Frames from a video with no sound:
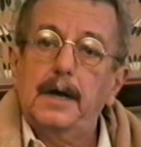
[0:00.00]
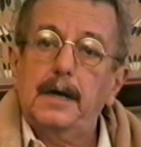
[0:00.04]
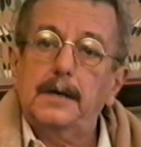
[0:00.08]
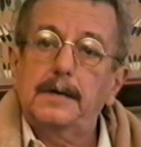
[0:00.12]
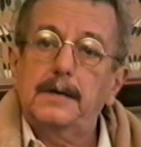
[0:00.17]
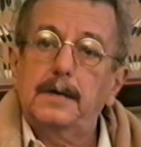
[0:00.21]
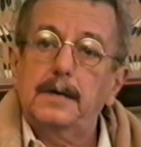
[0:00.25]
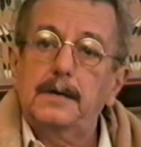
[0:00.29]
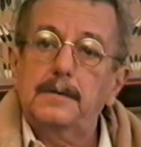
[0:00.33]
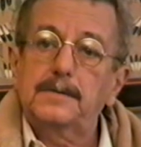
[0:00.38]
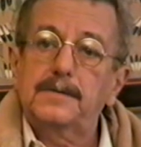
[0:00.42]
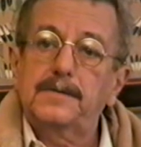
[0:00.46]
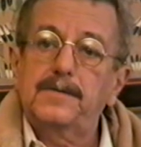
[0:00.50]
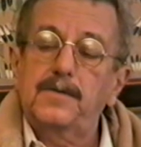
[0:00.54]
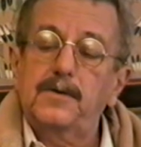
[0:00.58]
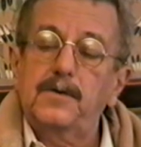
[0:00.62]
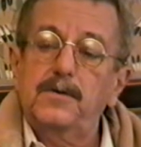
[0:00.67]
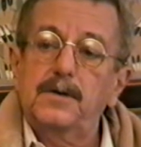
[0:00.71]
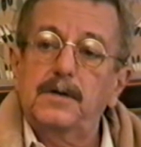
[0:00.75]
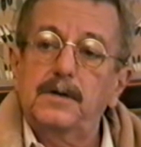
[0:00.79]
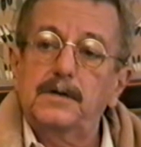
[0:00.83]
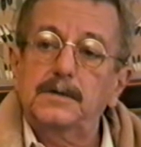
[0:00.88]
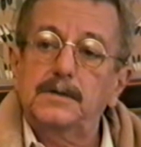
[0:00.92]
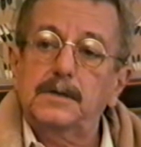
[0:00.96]
God knows, a
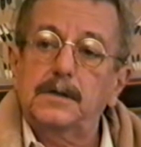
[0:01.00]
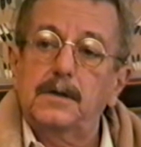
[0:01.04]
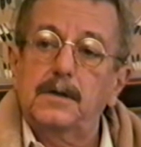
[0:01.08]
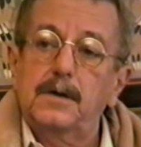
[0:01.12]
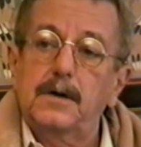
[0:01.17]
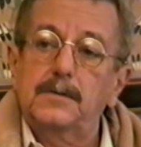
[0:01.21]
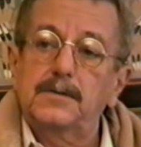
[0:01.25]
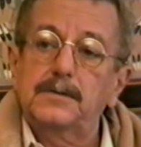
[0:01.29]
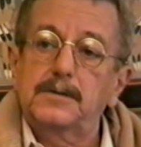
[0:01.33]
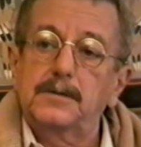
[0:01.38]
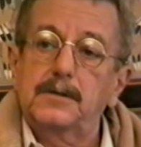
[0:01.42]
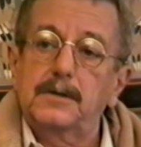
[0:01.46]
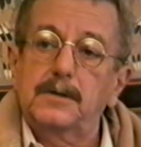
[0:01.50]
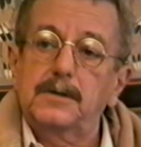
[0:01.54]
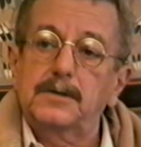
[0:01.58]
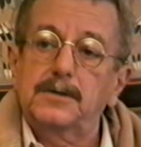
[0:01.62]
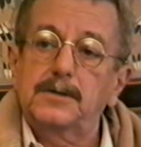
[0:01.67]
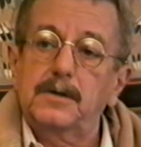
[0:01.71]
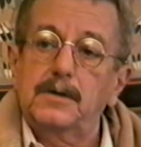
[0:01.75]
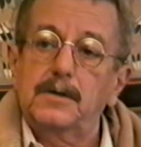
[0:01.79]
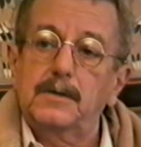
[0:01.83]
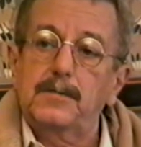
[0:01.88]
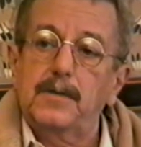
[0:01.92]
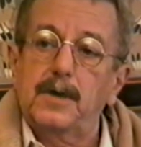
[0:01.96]
few years ago I was
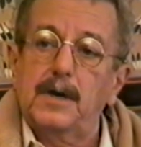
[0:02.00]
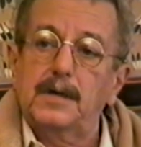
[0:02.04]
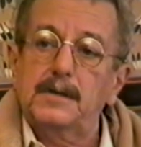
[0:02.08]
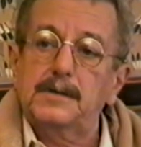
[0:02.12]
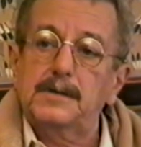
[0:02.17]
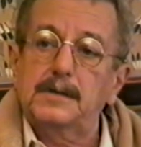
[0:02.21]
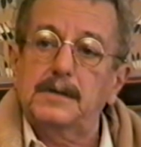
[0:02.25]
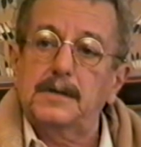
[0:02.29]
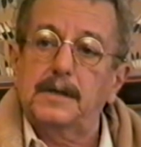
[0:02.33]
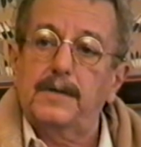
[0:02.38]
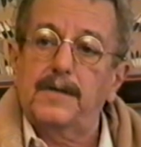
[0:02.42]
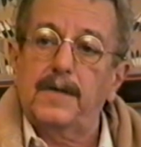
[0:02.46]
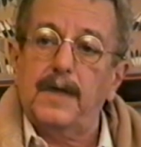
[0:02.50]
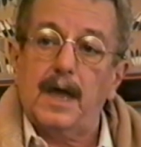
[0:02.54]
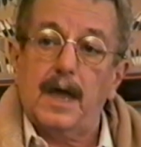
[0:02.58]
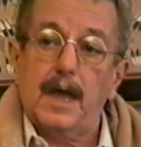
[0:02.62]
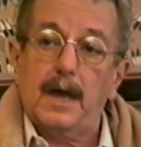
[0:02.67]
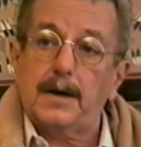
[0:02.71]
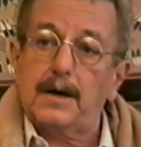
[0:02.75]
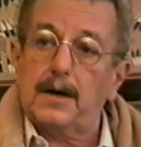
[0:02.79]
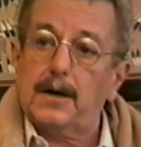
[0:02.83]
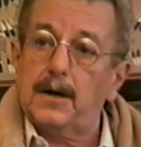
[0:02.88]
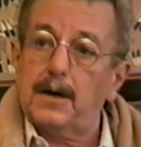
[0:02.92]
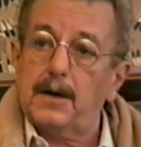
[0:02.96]
doing a show in Boston, and
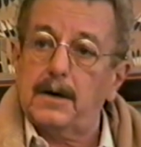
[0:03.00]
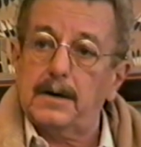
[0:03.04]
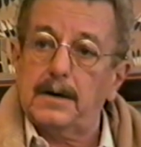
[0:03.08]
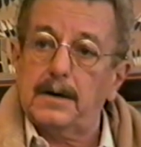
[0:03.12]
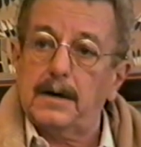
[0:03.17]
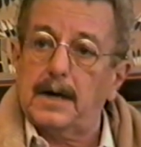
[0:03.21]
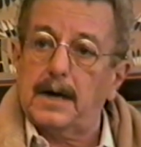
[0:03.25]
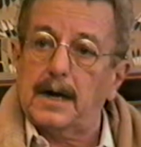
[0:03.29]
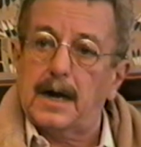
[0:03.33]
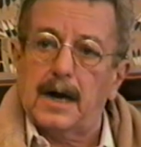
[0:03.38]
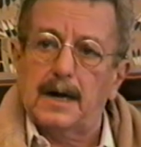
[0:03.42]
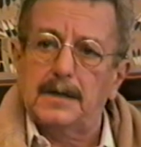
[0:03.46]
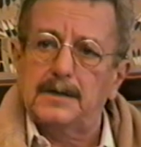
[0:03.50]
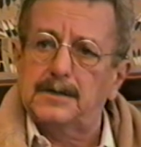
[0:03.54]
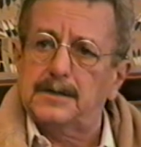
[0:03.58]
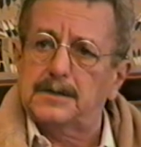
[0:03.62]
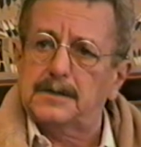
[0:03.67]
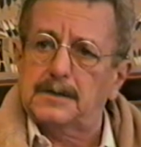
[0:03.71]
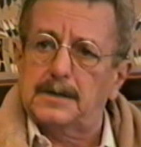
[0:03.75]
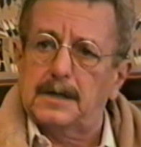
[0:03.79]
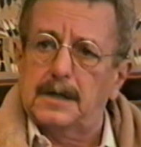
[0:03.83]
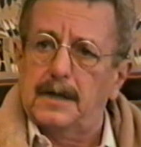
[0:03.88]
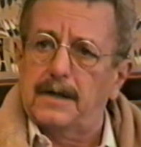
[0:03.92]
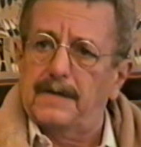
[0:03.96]
they had a curtain, and I
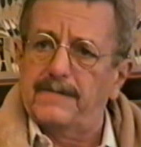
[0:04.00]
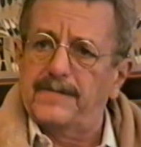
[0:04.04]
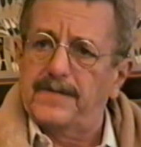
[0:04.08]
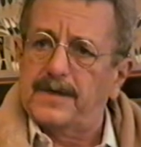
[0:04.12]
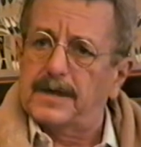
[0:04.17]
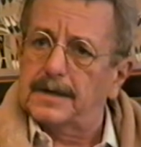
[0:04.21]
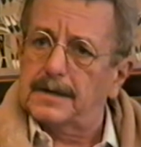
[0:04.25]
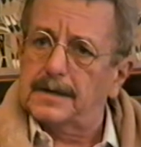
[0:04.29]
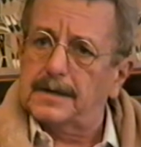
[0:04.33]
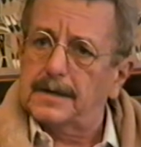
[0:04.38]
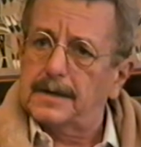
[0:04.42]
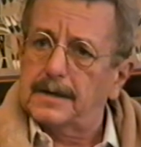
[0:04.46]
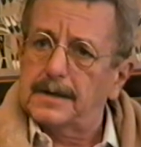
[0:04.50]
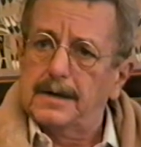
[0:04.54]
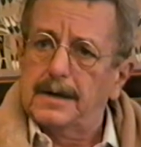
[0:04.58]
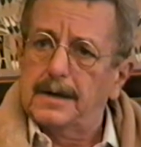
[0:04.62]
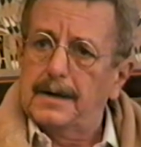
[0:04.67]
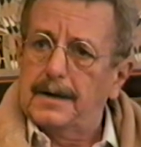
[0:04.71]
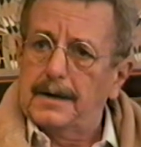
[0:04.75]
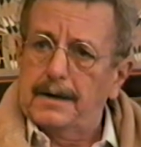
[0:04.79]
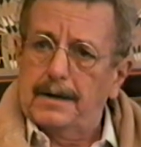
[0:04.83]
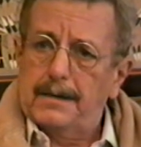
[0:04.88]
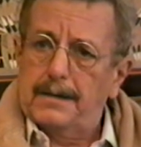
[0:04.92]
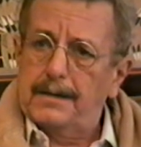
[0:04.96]
just loved it
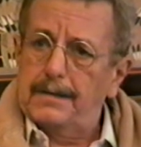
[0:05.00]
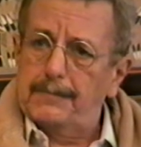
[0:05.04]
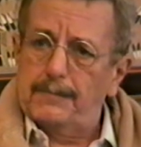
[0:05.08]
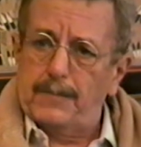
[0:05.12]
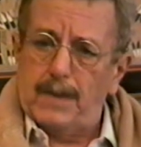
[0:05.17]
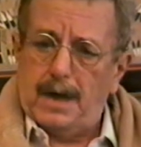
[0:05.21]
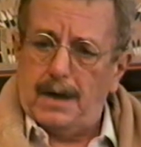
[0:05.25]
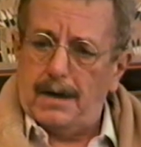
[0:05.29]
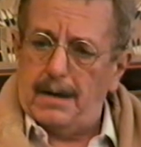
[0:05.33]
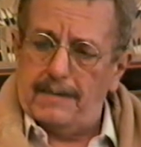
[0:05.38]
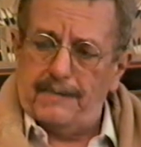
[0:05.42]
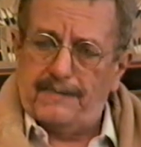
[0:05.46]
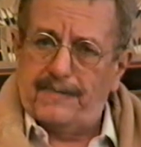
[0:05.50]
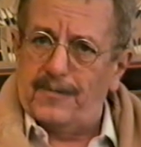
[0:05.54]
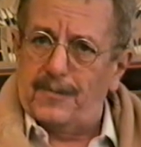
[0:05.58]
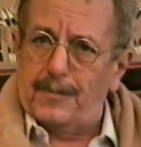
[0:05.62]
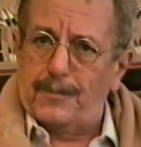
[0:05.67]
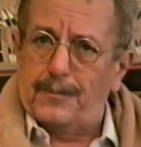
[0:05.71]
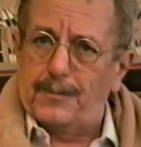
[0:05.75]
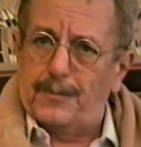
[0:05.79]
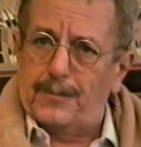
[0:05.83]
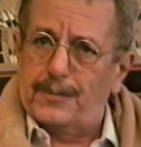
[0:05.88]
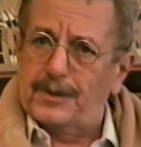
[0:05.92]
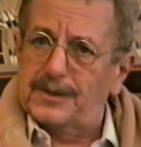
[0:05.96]

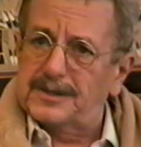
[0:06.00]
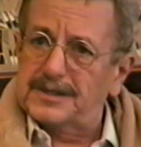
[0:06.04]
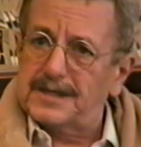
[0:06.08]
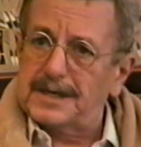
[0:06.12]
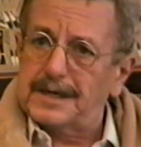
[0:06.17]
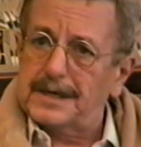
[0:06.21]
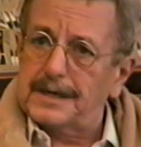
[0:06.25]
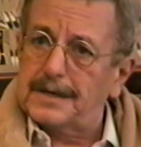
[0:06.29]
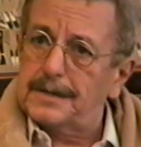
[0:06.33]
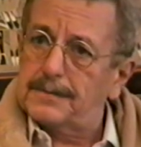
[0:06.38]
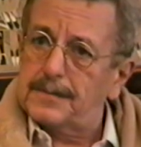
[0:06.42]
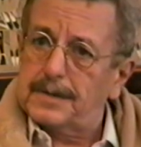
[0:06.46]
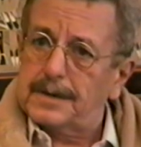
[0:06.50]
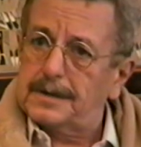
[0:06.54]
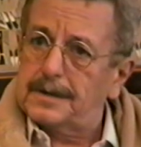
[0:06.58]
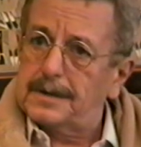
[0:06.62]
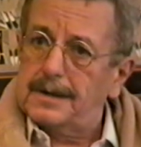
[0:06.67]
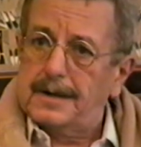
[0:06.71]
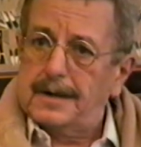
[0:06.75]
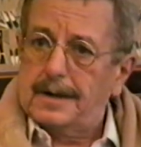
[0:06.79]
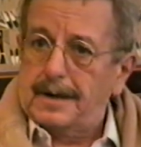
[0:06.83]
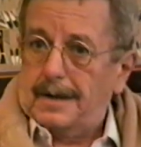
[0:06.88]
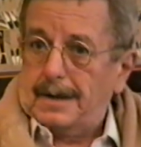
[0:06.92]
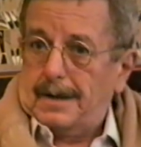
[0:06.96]
for
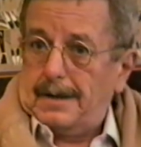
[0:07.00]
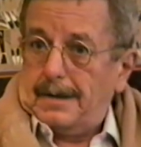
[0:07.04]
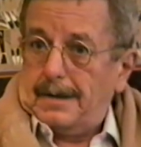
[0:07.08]
proscenium.